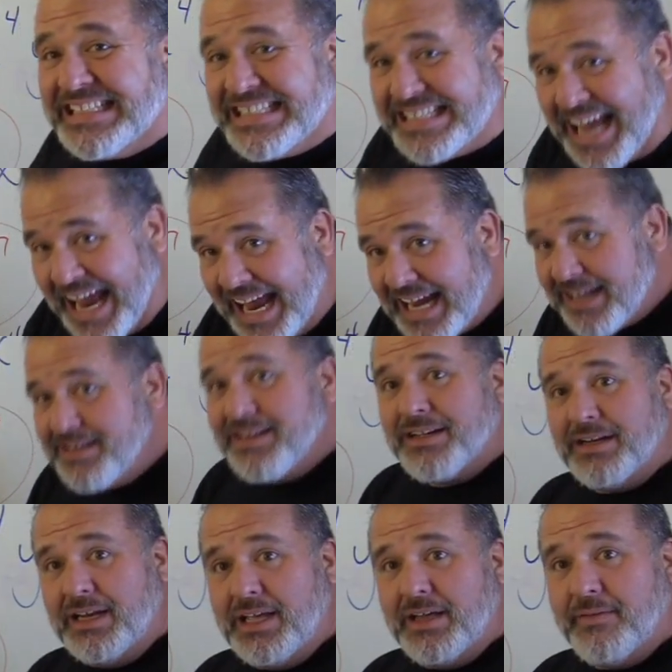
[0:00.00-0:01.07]

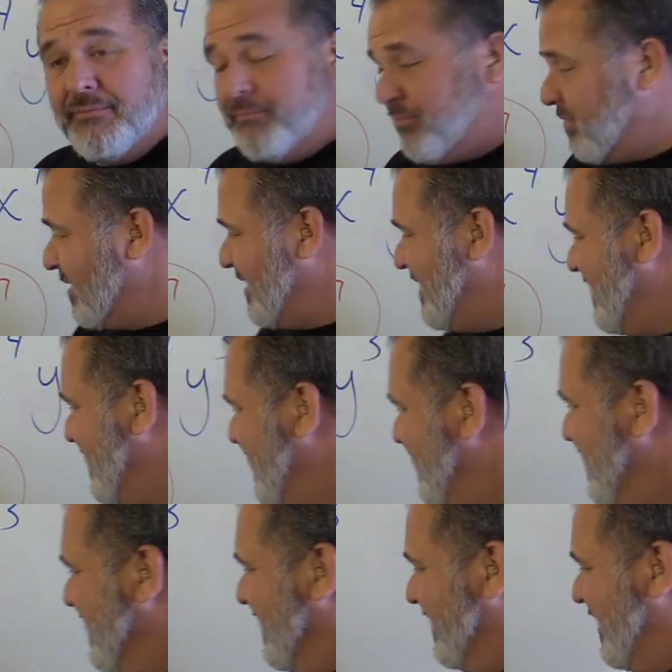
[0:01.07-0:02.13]
technically,
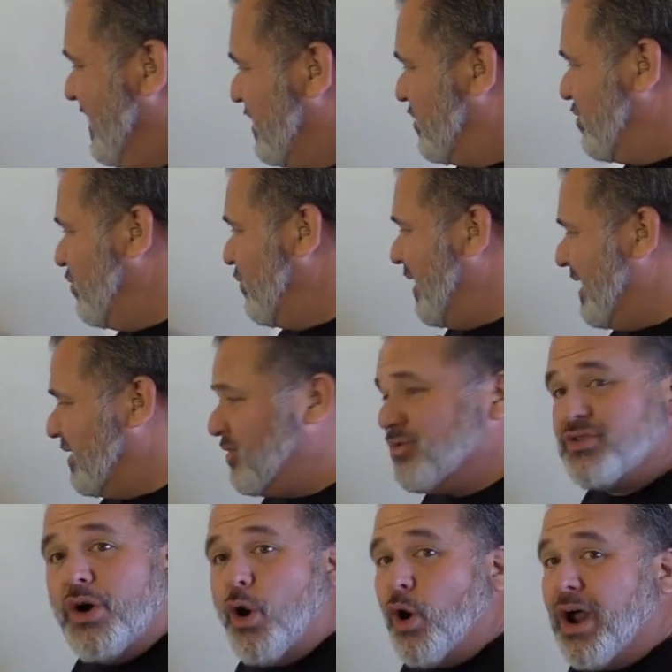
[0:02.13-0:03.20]
these two answers
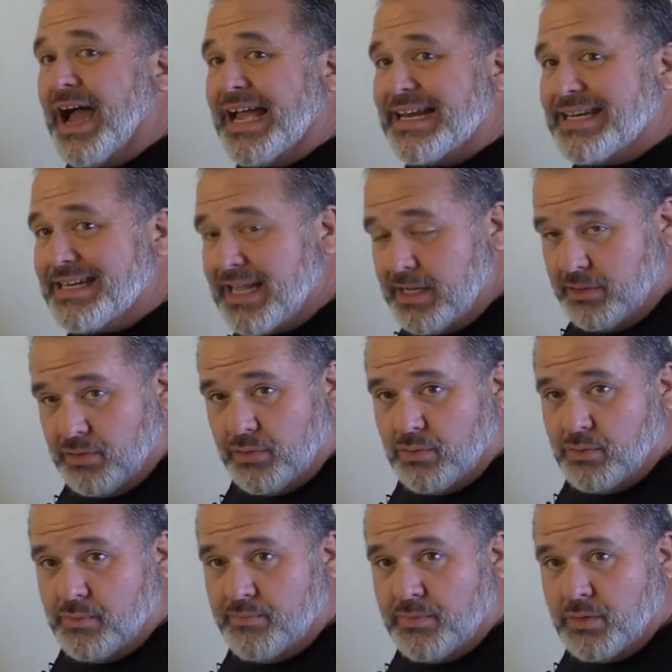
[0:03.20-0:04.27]
are
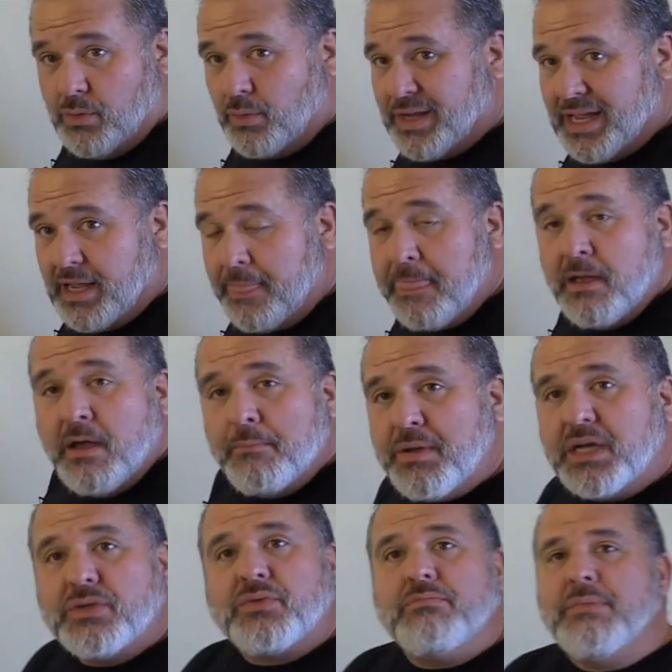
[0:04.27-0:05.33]
identical. Okay,
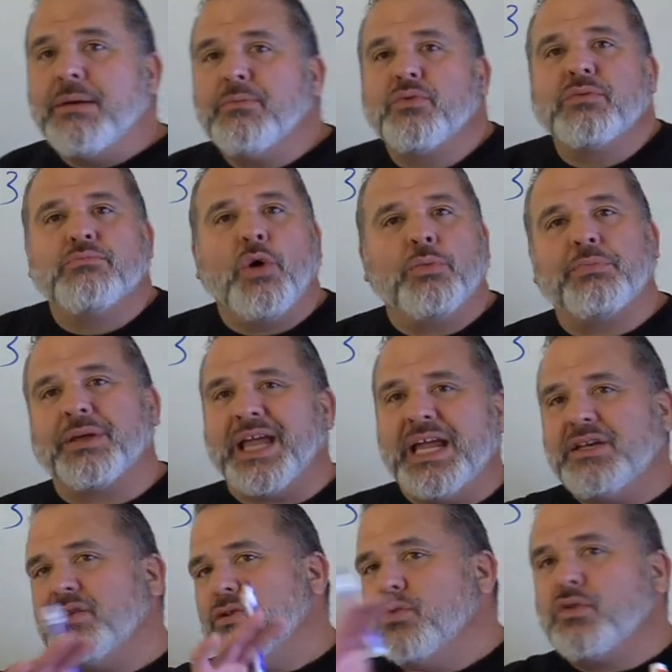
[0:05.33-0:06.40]
because remember with
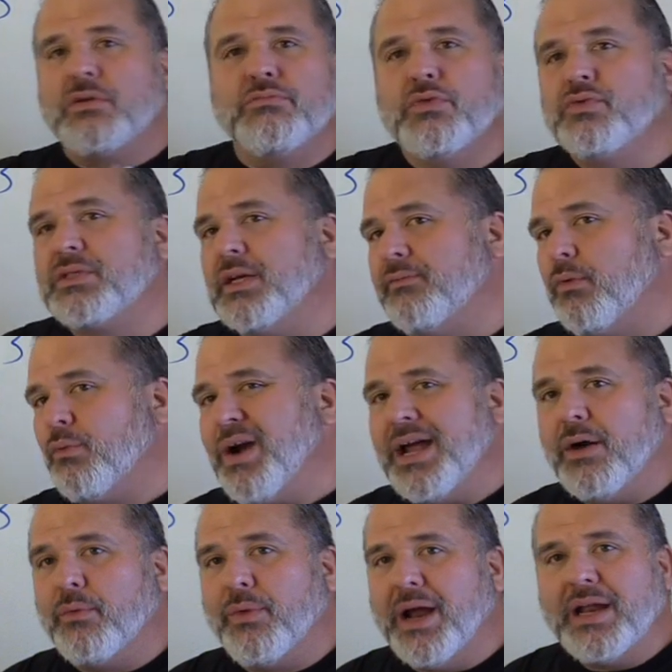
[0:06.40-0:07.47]
multiplication, you can move stuff
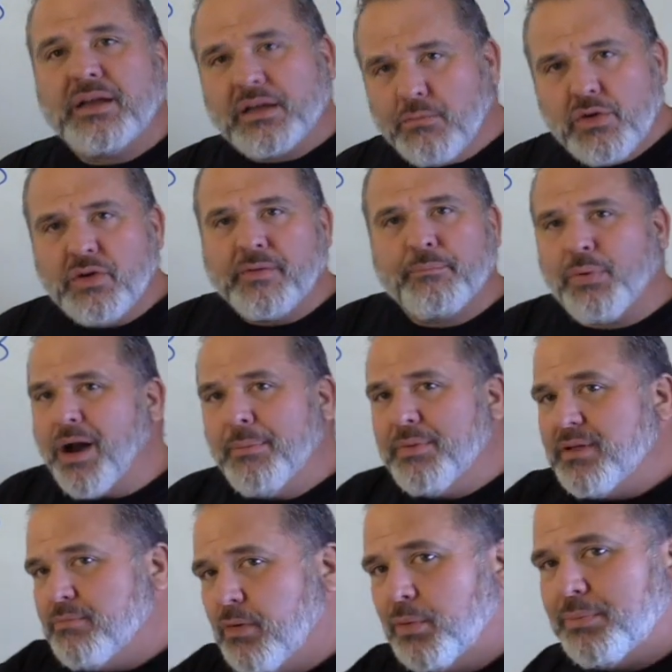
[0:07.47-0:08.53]
around, right? Commutative
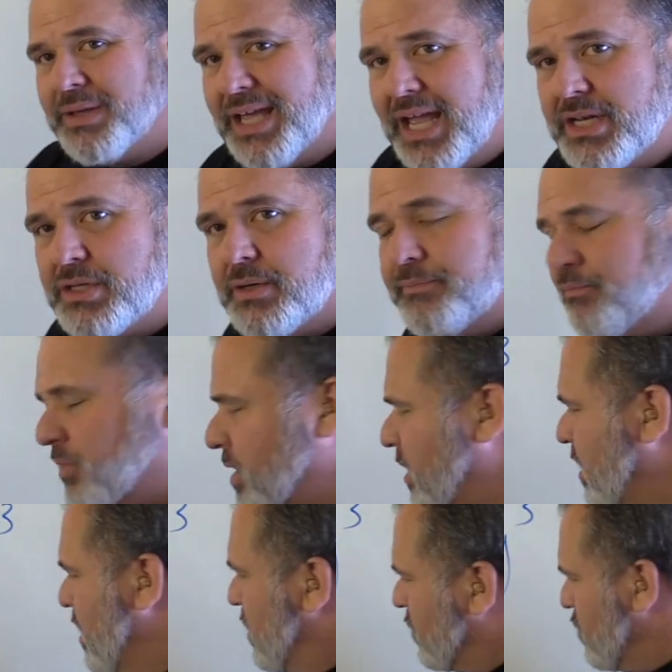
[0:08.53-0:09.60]
property multiplication.
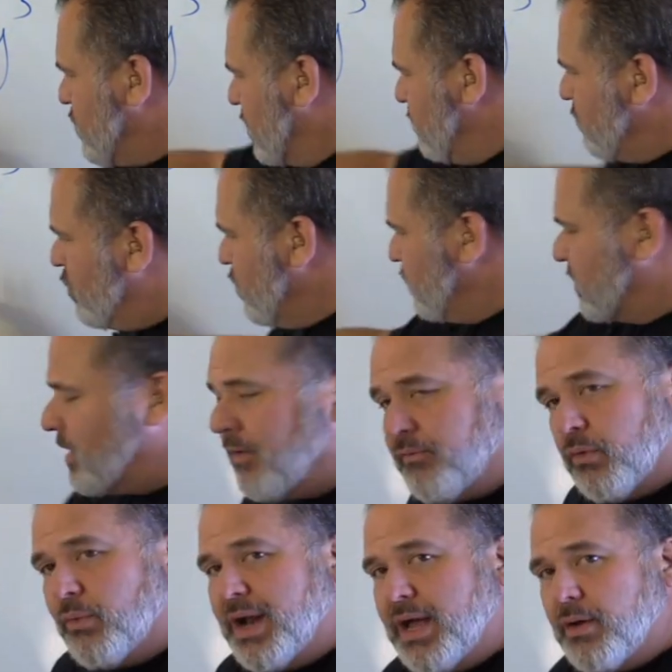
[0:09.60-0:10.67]
So you can move stuff
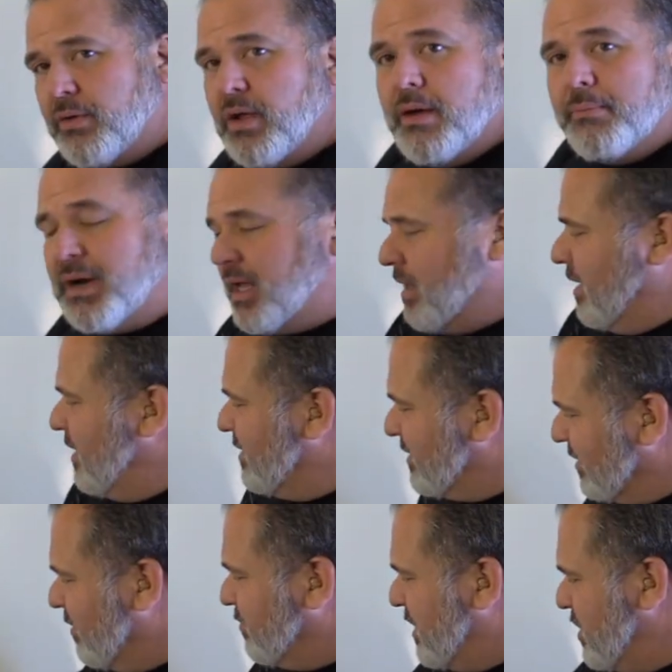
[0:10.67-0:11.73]
around, but
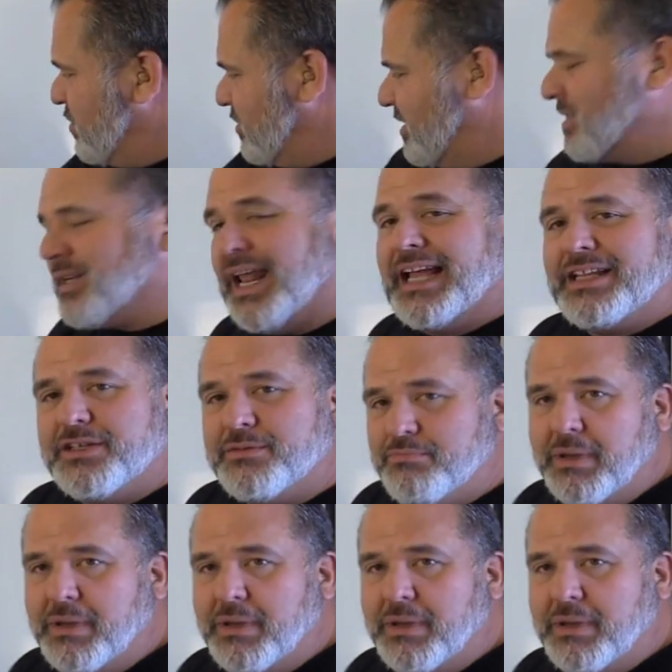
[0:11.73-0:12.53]
some teachers just like this